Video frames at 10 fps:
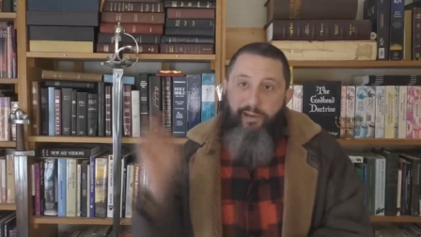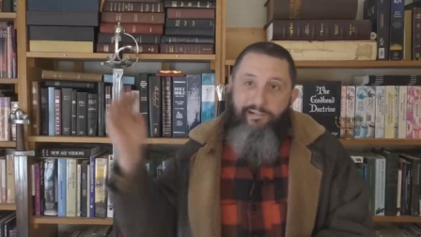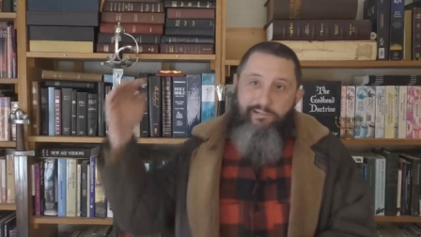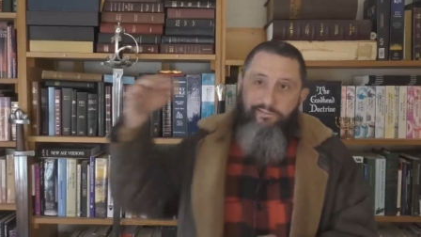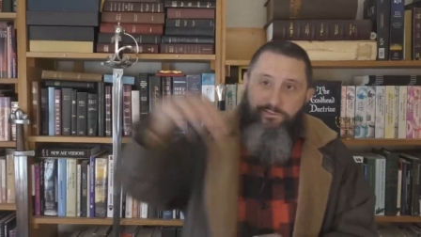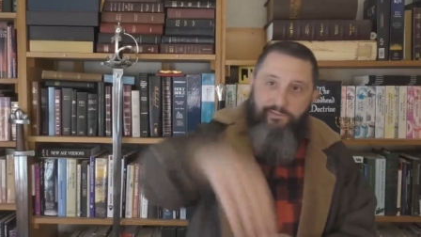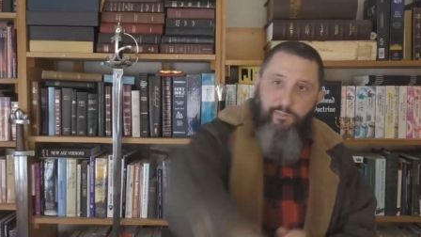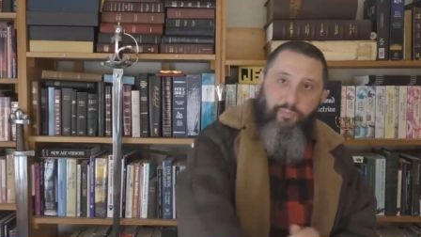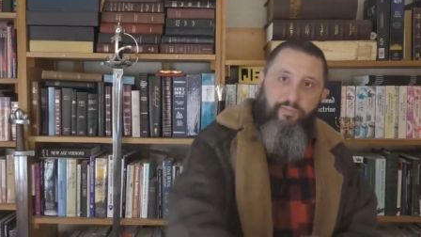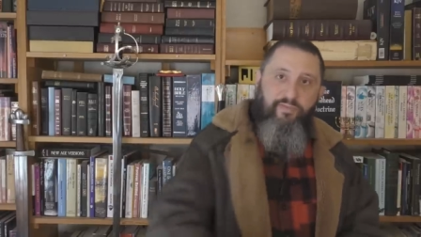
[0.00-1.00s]

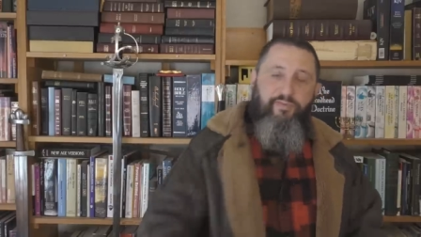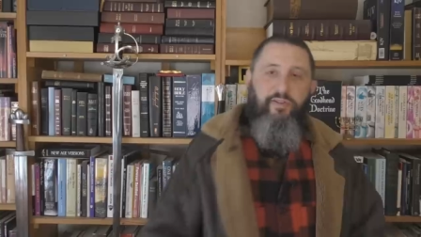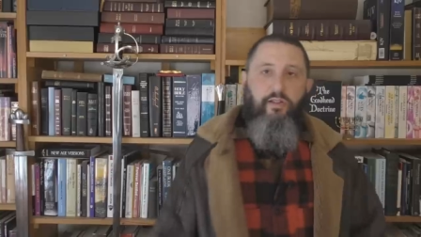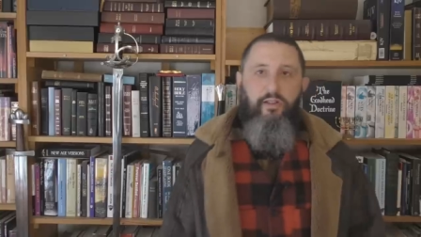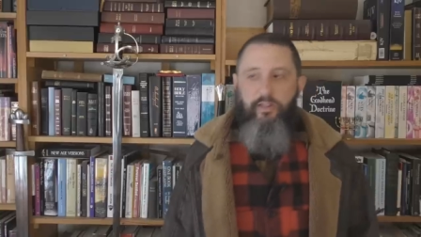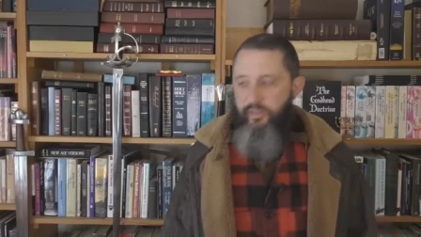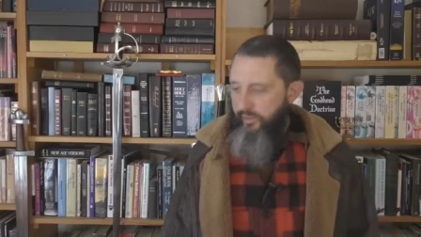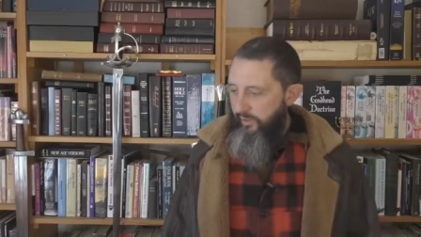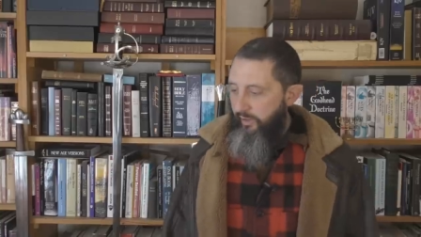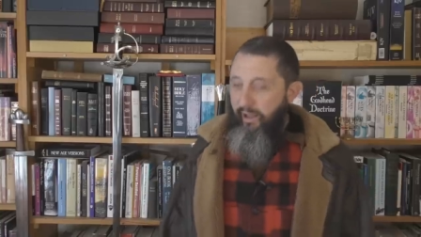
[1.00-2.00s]
oh,
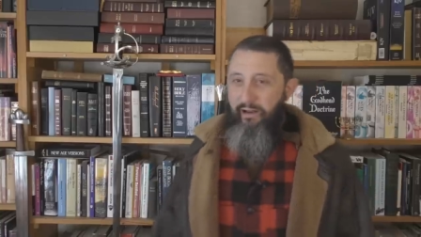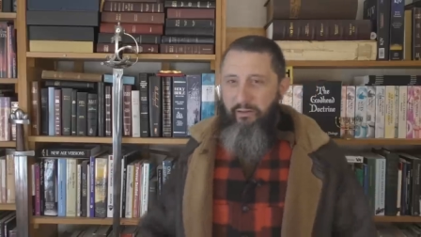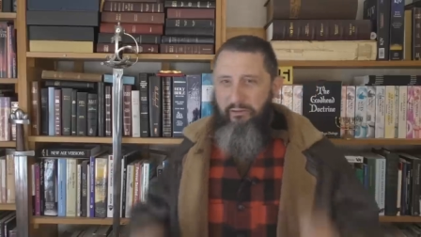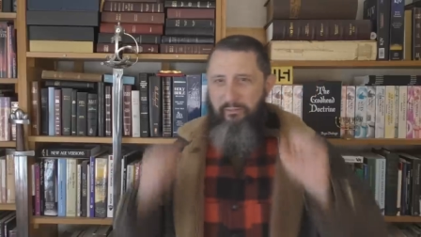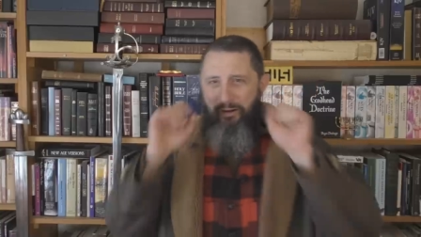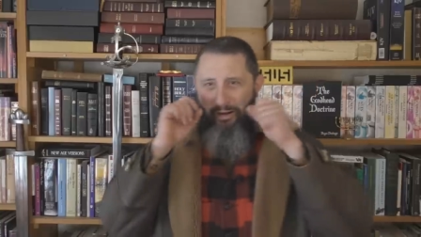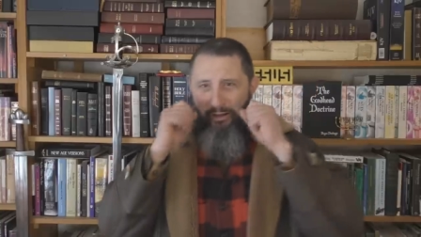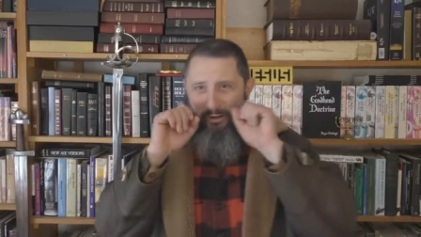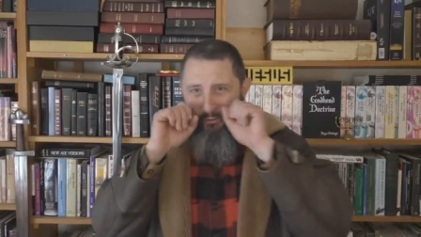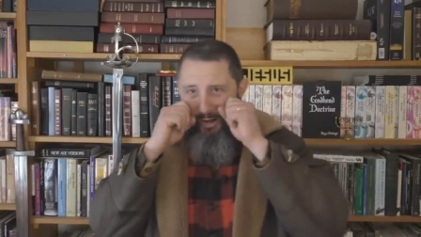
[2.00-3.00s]
where,
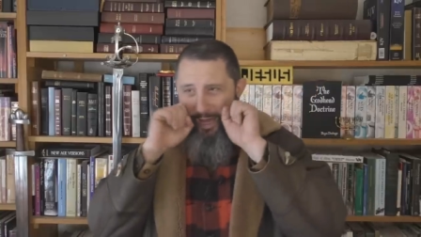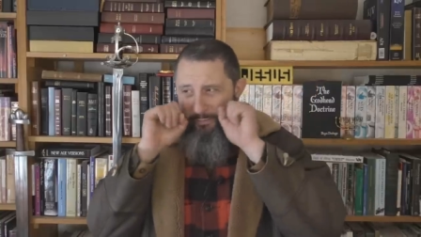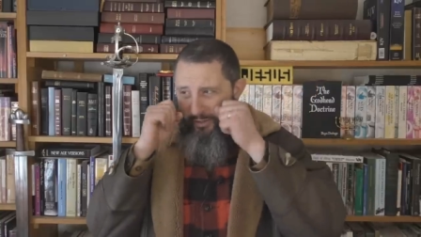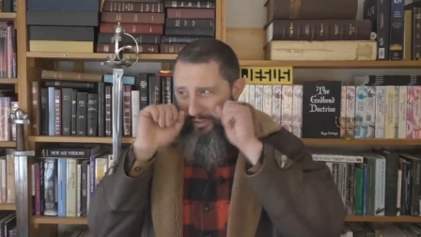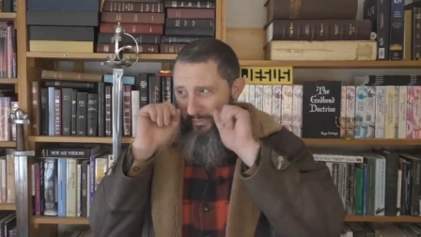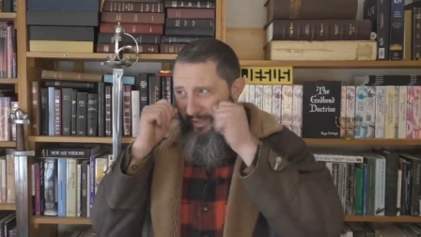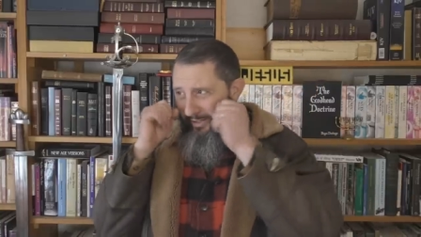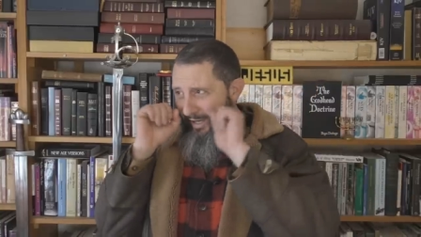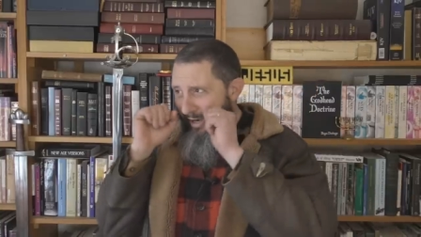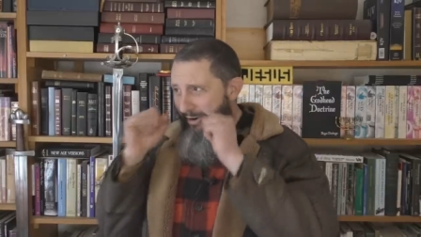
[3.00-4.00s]
what happened to
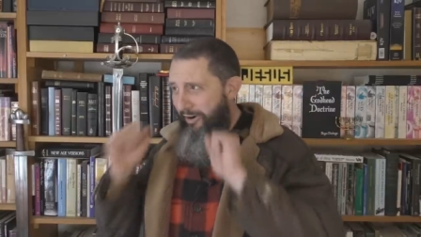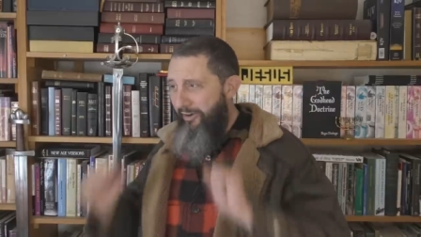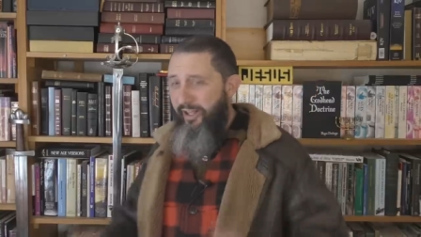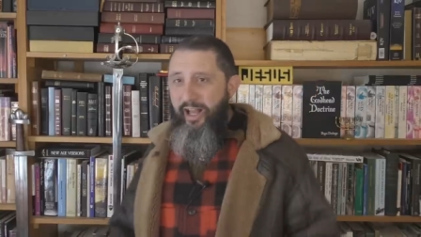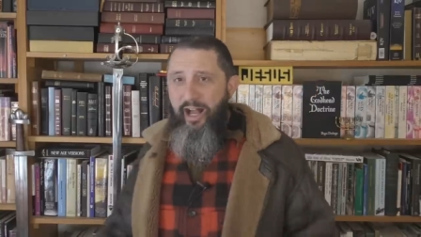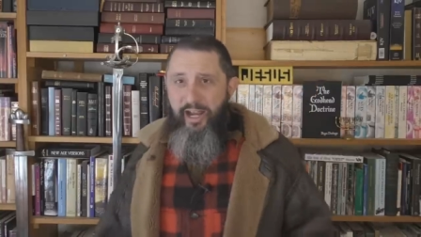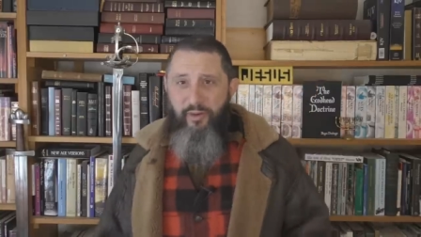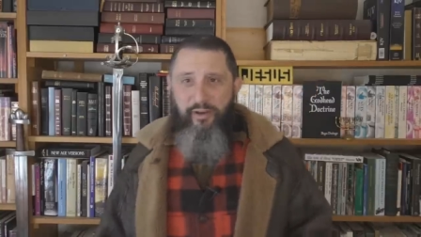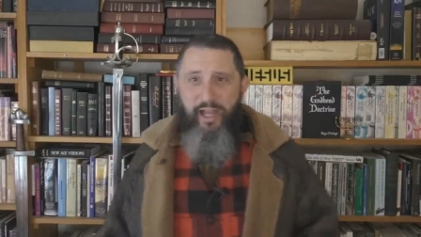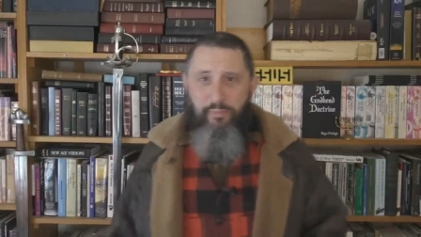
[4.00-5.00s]
Amelia Earhart? I
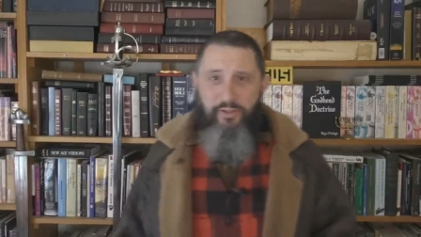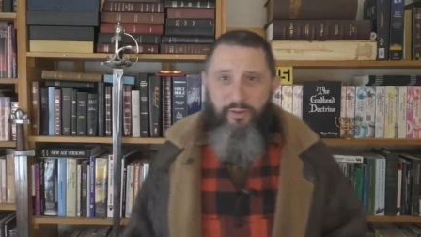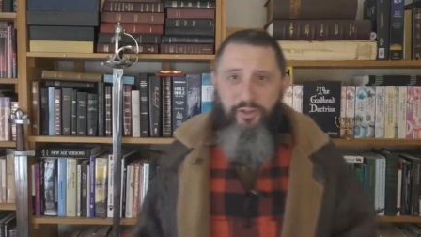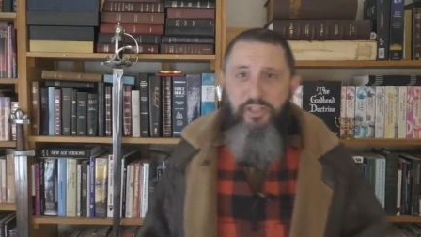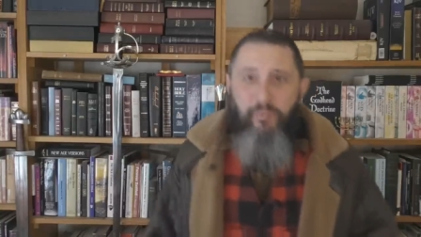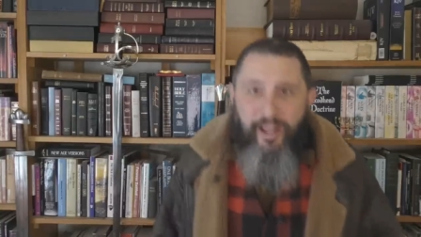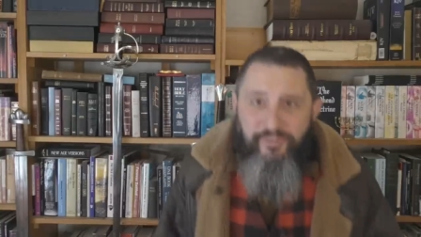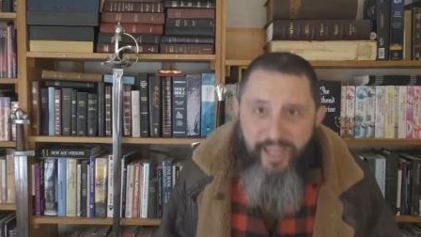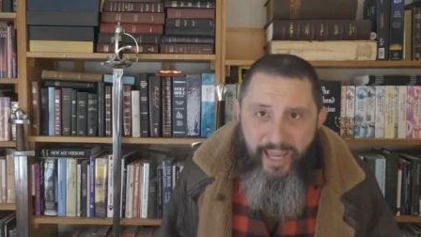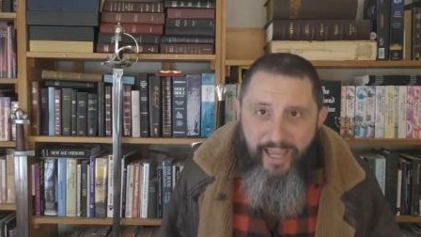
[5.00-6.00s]
know what happened to her. She
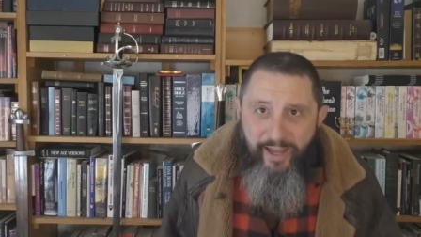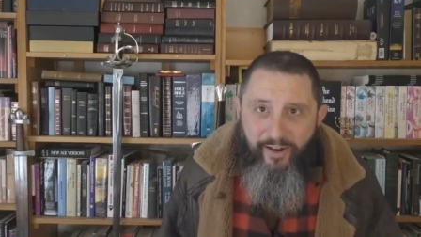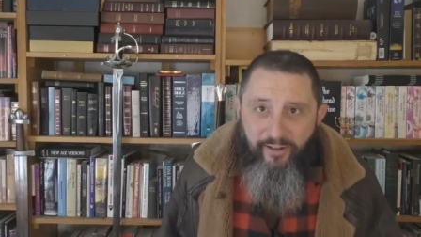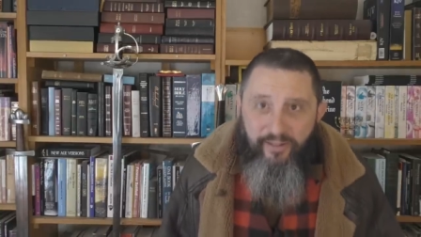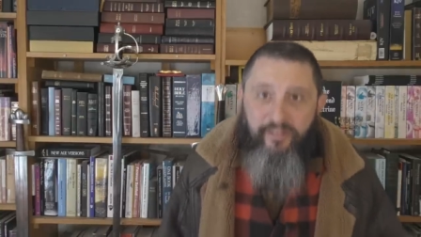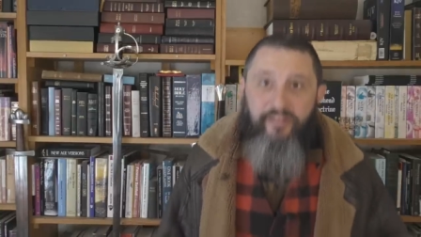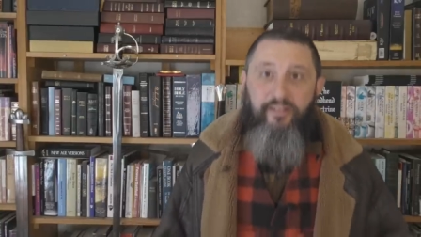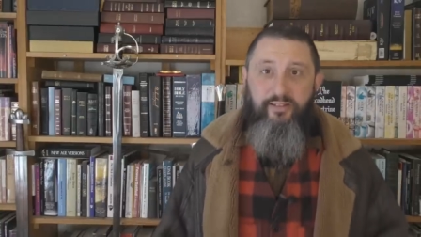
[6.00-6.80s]
went to hell.